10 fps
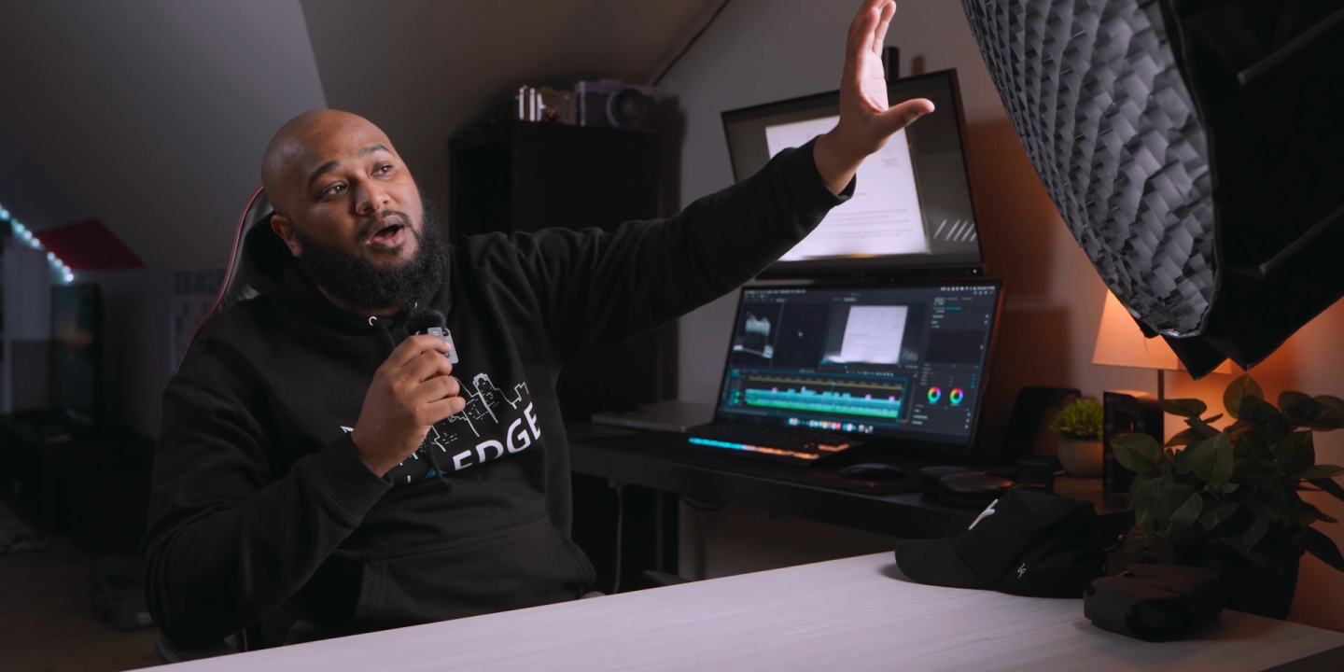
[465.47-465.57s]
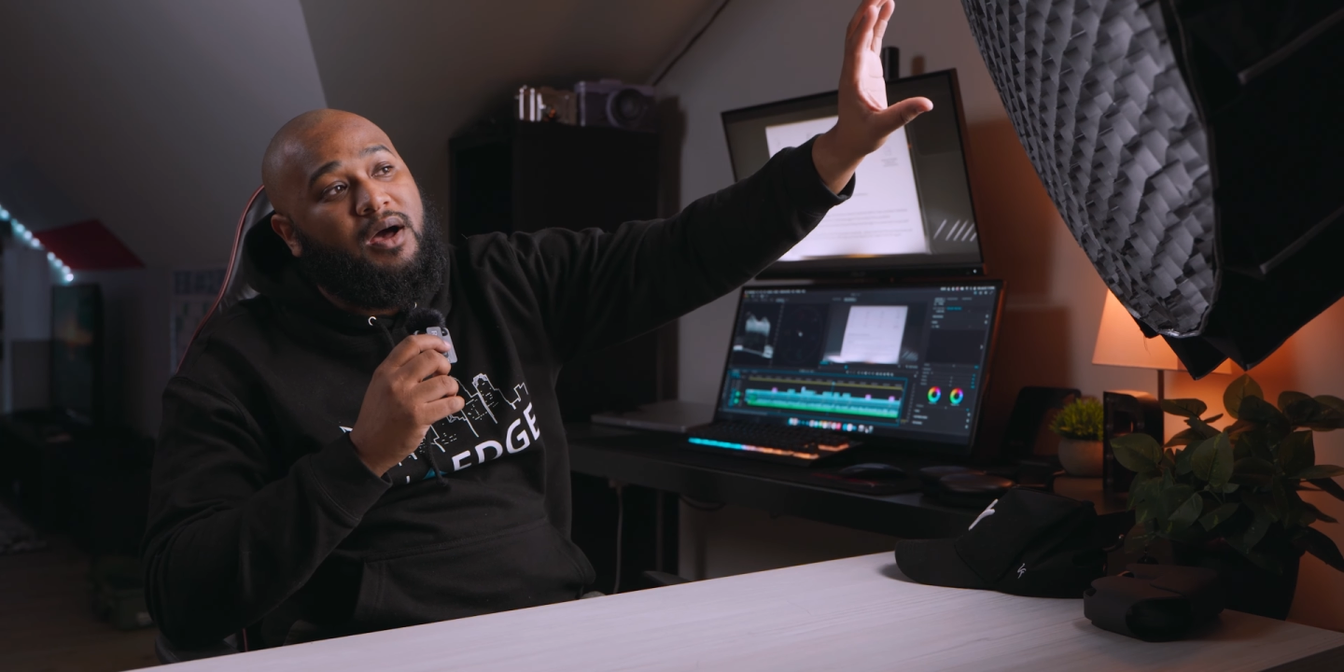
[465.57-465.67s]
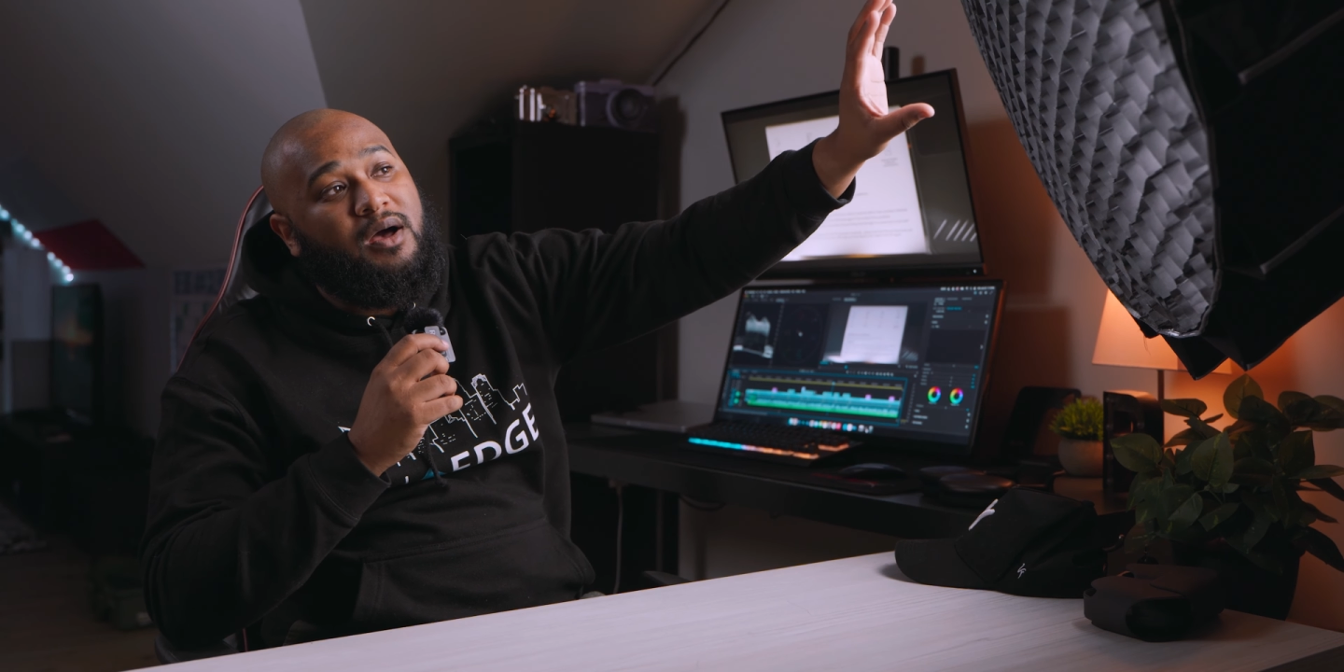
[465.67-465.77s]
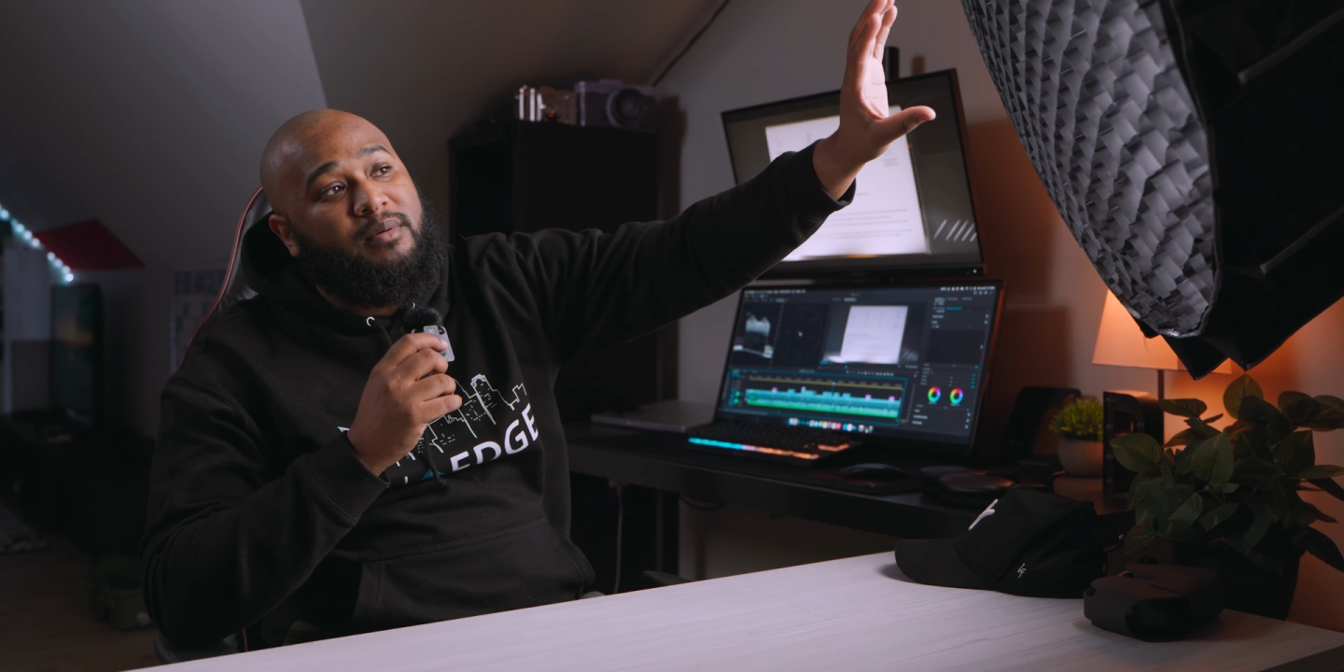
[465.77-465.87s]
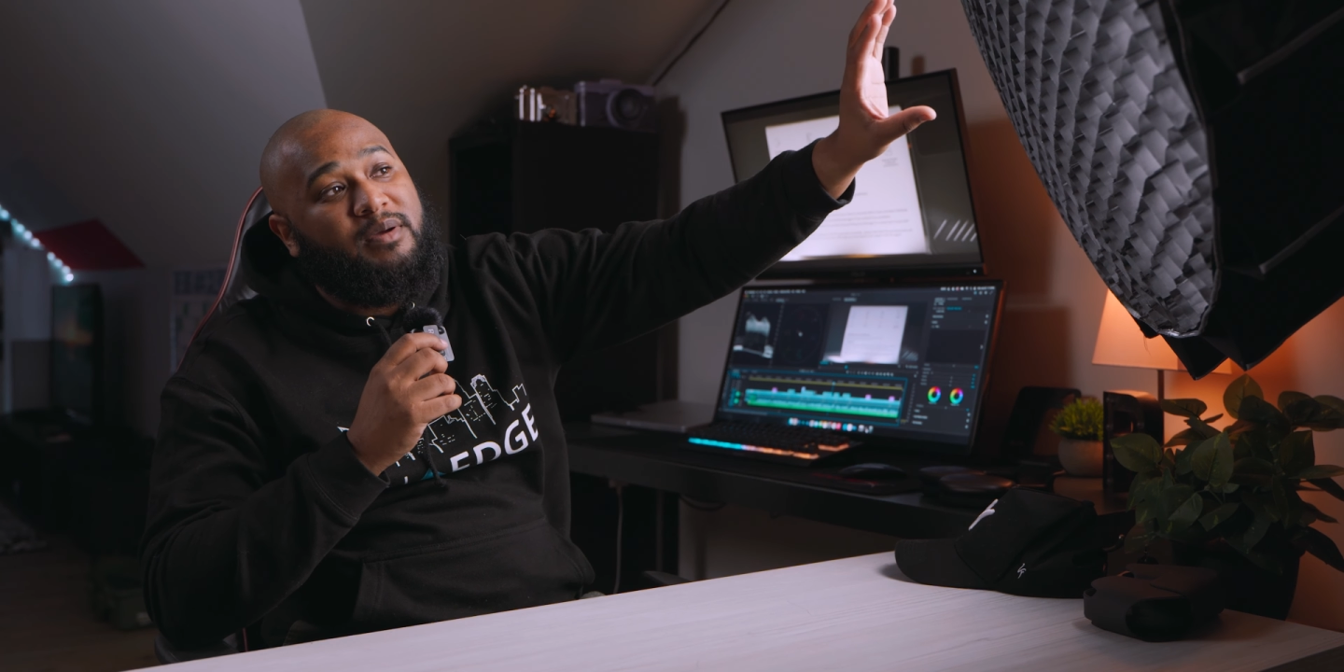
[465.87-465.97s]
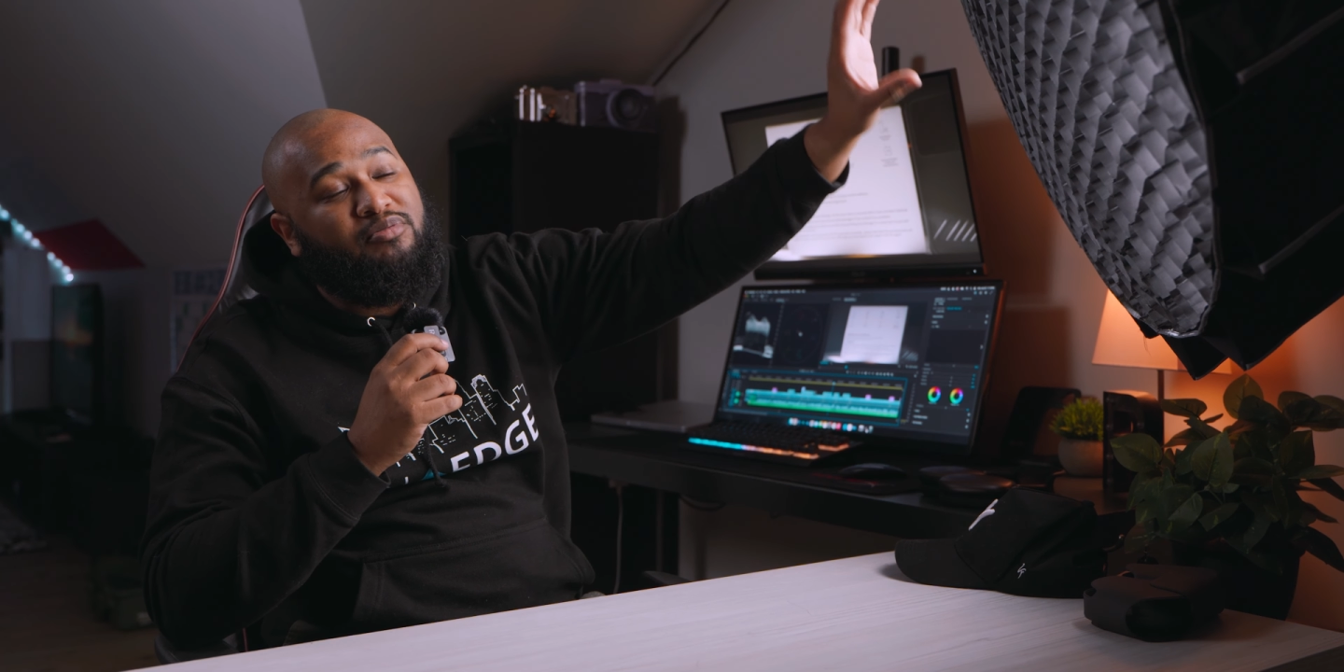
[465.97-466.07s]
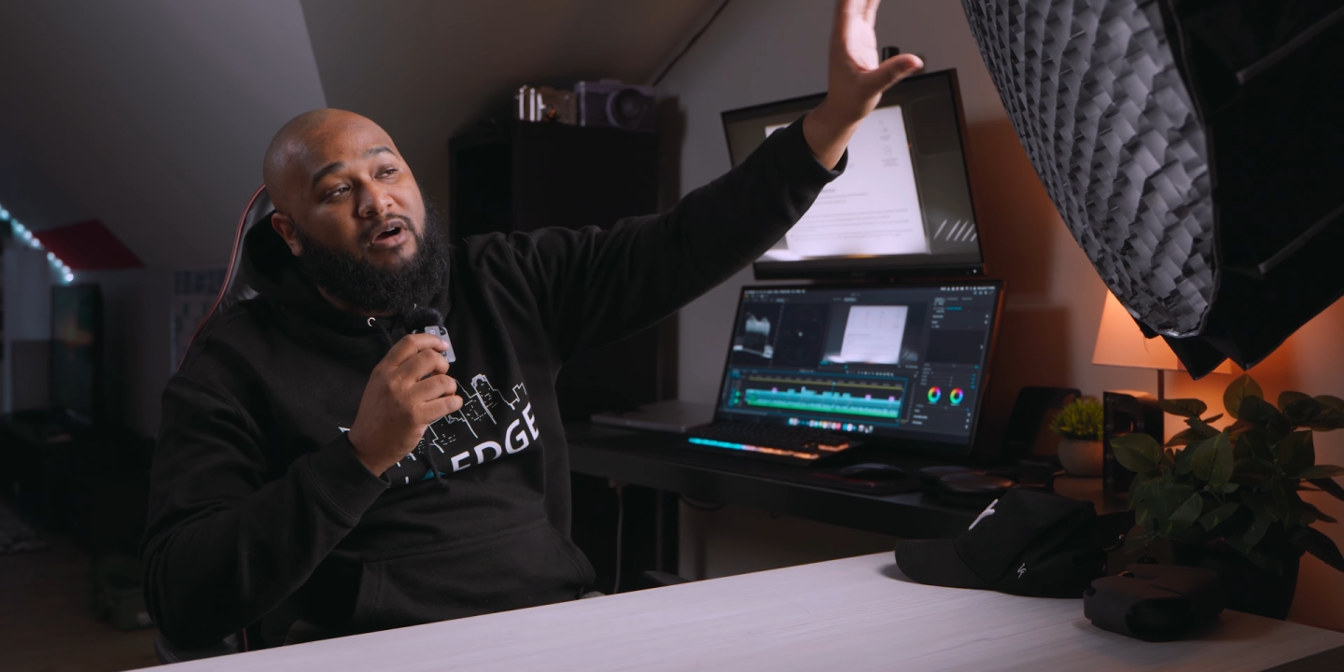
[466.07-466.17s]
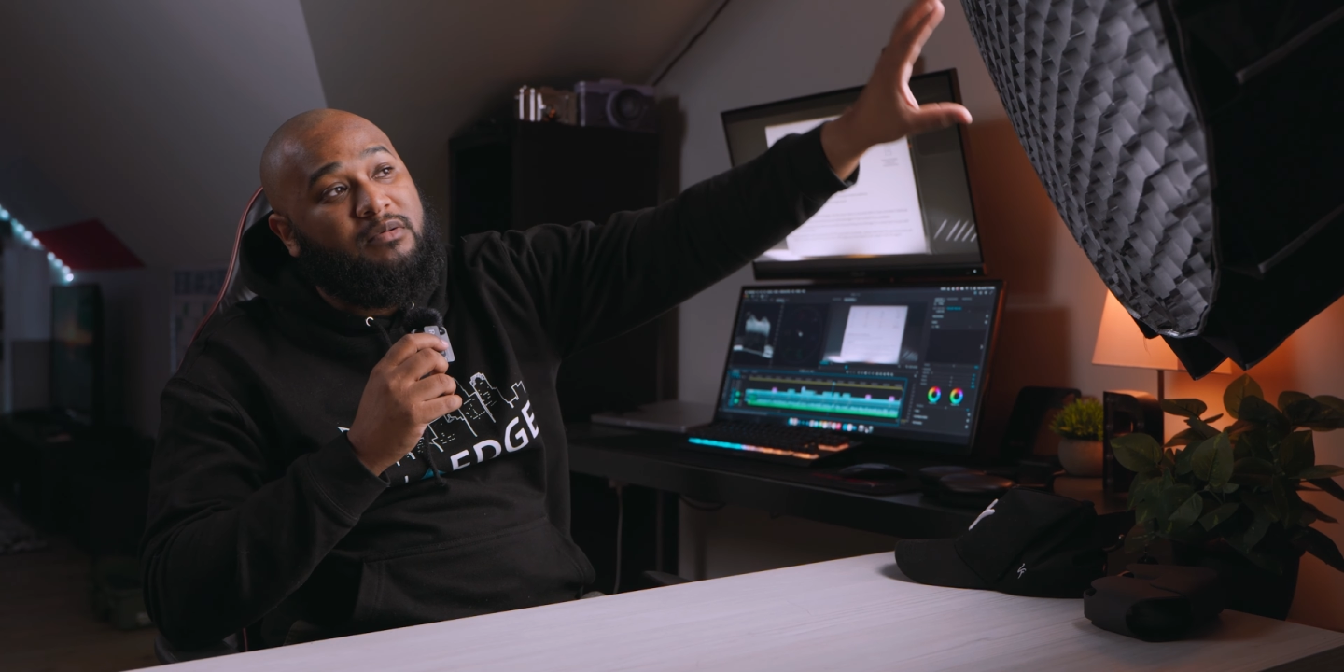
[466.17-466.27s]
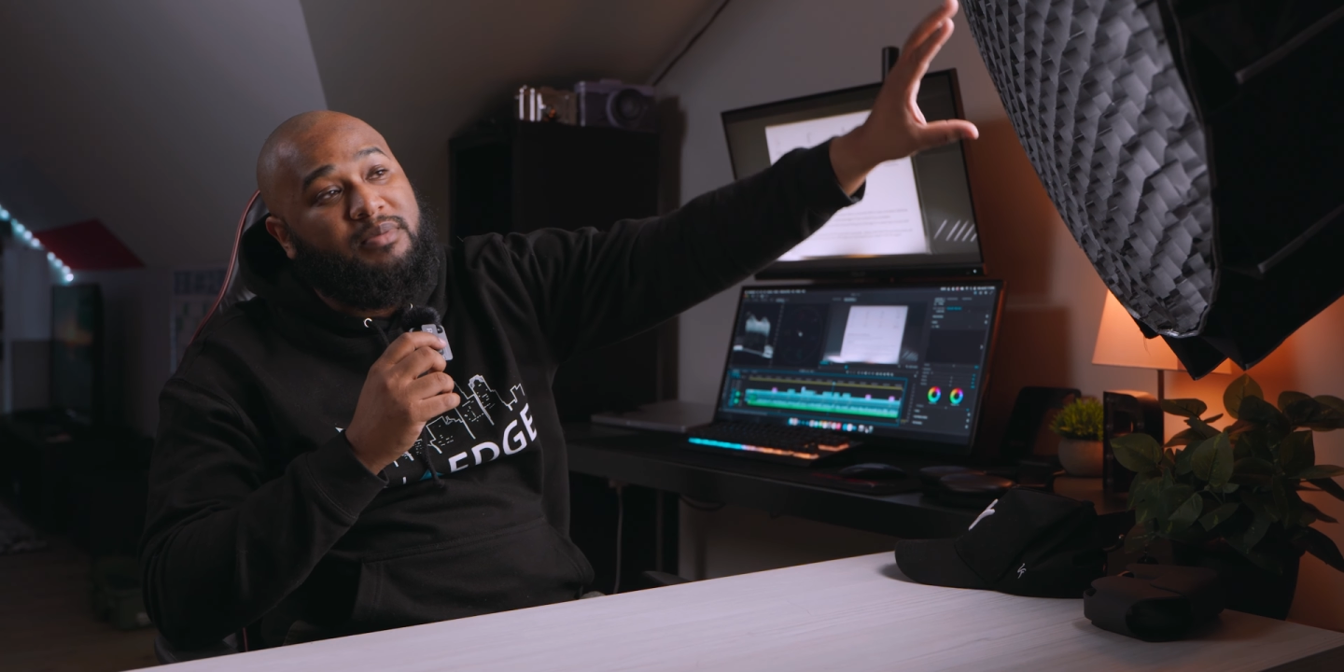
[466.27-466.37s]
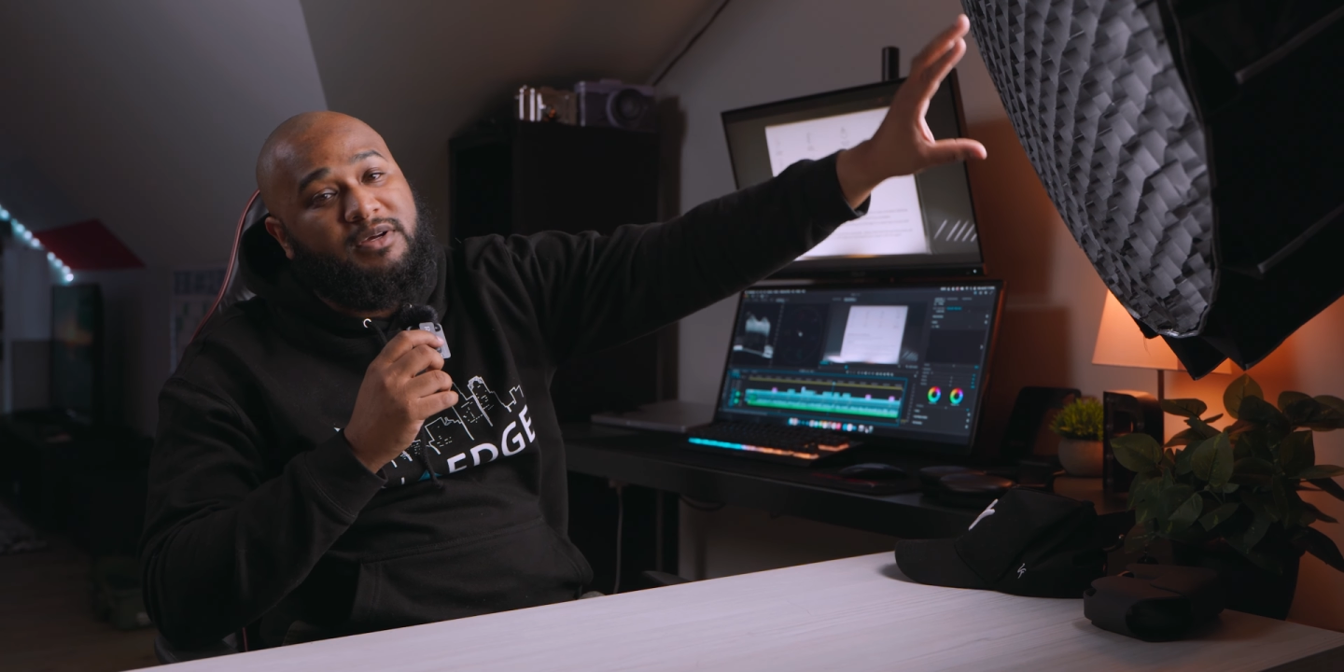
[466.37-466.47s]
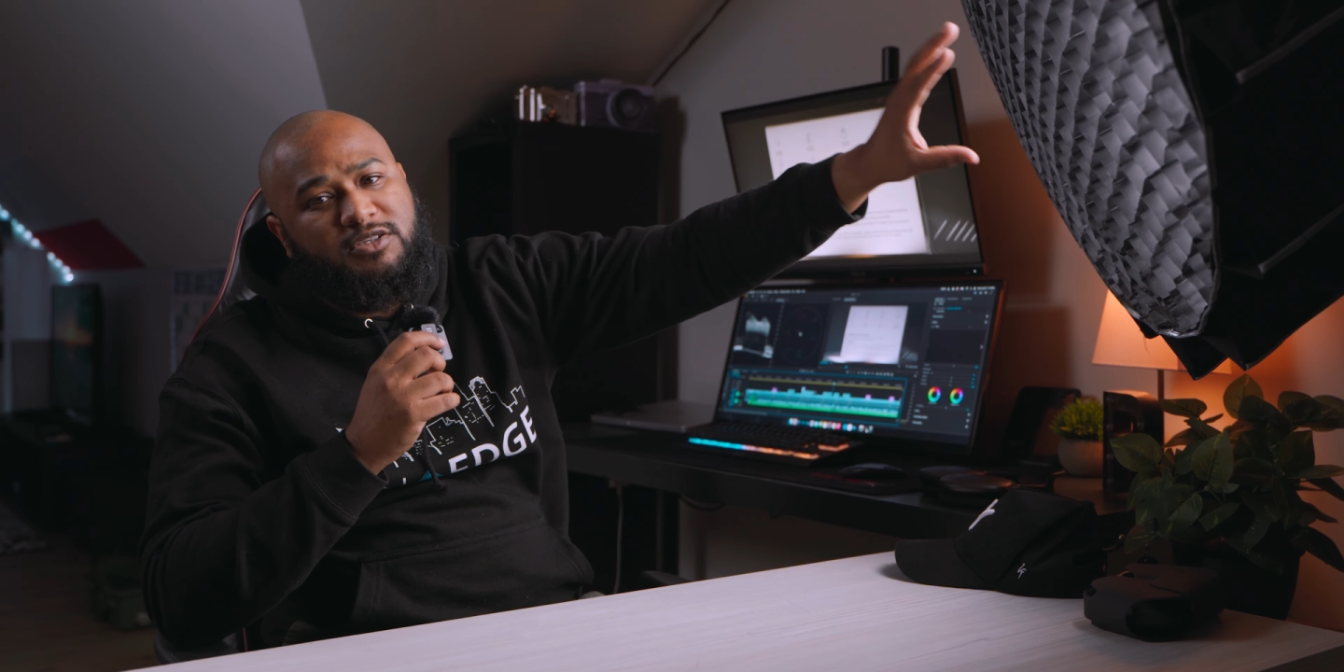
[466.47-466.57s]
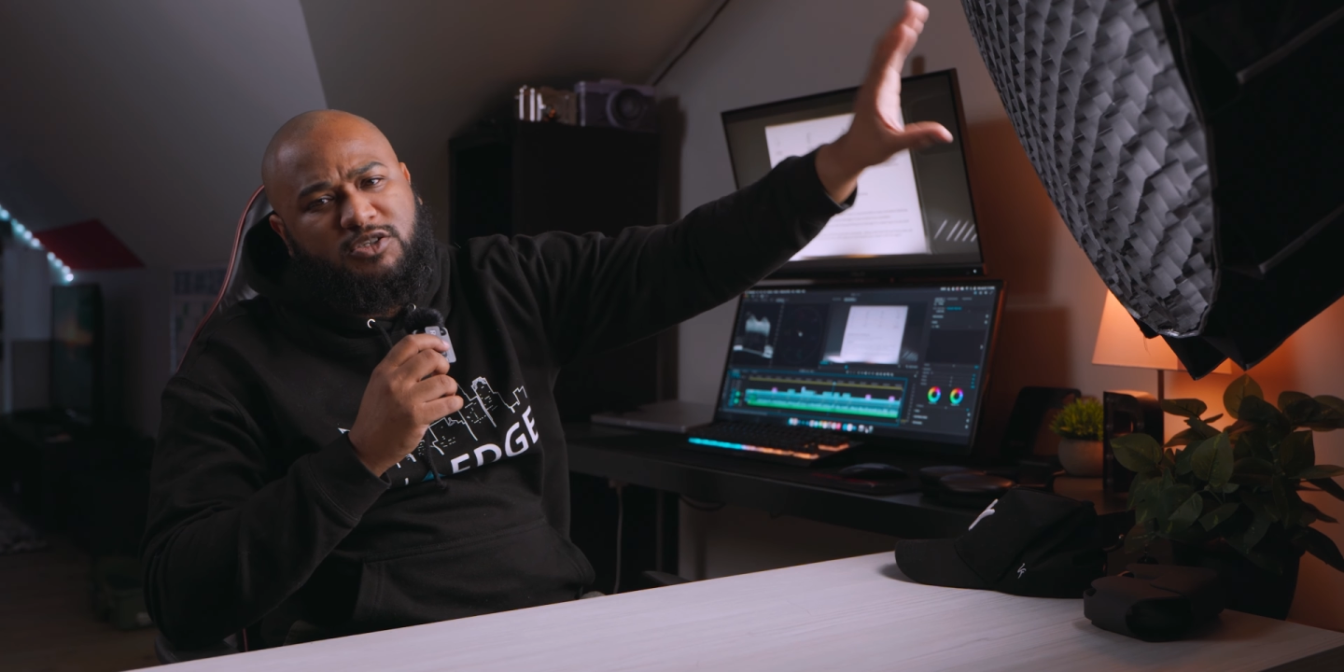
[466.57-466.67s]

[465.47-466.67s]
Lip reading: And probably a